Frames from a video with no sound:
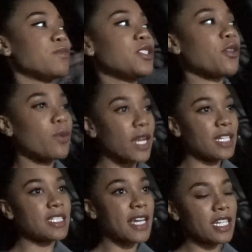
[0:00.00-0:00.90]
So what
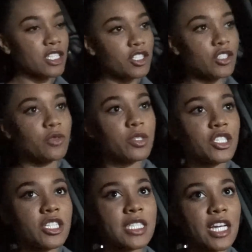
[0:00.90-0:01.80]
I decided to do was
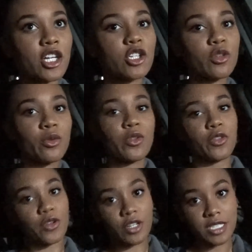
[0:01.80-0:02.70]
just include
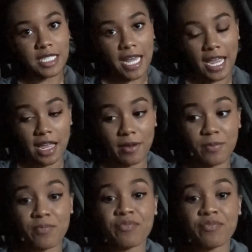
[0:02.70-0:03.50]
Thursday